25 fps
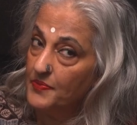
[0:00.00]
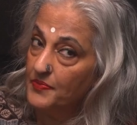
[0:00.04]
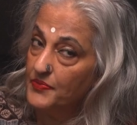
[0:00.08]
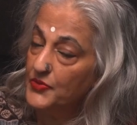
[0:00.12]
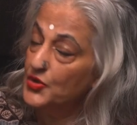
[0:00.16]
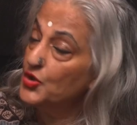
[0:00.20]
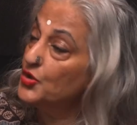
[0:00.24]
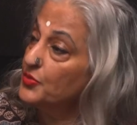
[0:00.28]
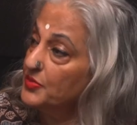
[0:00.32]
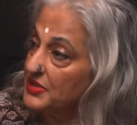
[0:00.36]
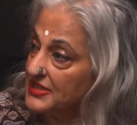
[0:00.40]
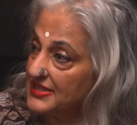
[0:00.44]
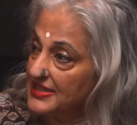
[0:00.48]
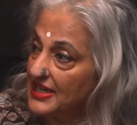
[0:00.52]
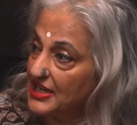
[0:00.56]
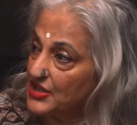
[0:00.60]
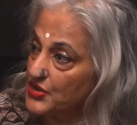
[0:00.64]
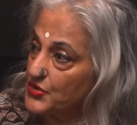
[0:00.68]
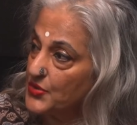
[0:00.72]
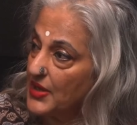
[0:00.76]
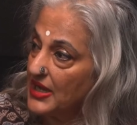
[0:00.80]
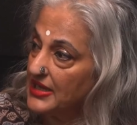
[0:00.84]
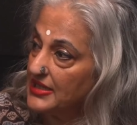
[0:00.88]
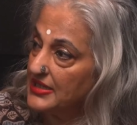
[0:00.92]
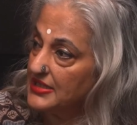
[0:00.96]
human
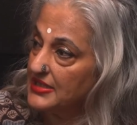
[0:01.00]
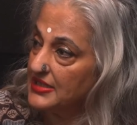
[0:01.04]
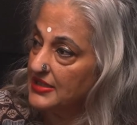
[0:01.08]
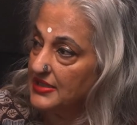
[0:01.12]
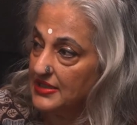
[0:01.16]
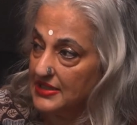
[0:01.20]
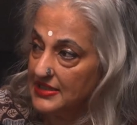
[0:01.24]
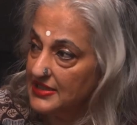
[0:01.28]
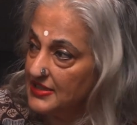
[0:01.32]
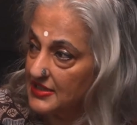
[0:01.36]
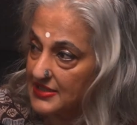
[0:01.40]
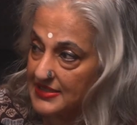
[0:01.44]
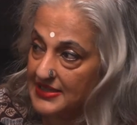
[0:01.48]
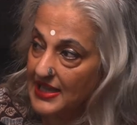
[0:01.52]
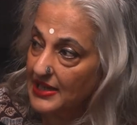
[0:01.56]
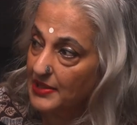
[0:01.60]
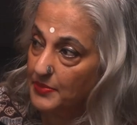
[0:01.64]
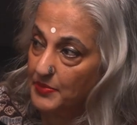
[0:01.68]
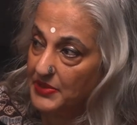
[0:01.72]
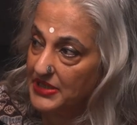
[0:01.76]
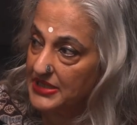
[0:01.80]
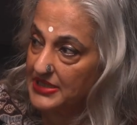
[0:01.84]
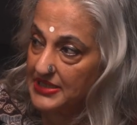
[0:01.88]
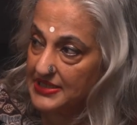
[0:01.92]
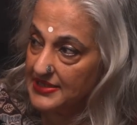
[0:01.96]
sexuality, he's
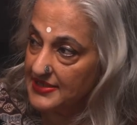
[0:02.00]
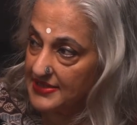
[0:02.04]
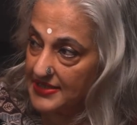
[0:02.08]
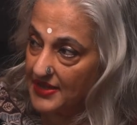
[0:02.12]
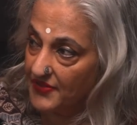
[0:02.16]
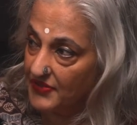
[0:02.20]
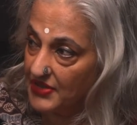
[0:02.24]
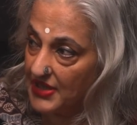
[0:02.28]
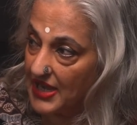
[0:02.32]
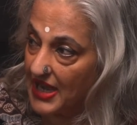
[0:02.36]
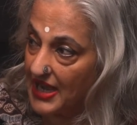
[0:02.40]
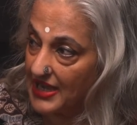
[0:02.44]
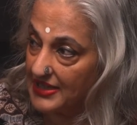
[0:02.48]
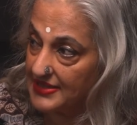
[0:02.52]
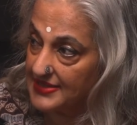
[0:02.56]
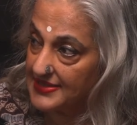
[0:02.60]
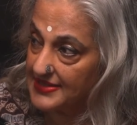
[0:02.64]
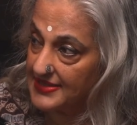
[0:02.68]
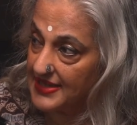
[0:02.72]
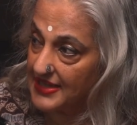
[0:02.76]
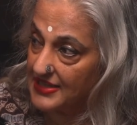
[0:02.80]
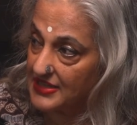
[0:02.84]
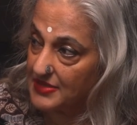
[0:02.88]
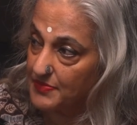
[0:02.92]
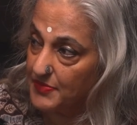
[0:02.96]
celibate, he's never had
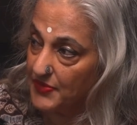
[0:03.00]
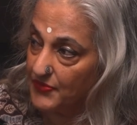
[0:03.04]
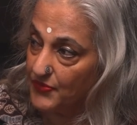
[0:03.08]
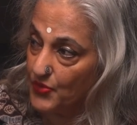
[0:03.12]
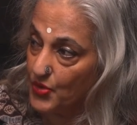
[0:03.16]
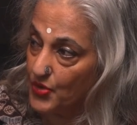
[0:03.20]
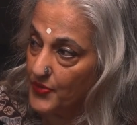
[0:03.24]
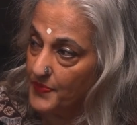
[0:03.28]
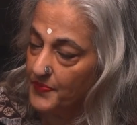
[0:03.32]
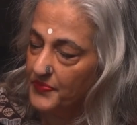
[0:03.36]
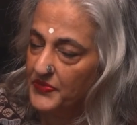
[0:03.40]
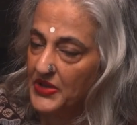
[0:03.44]
sex before,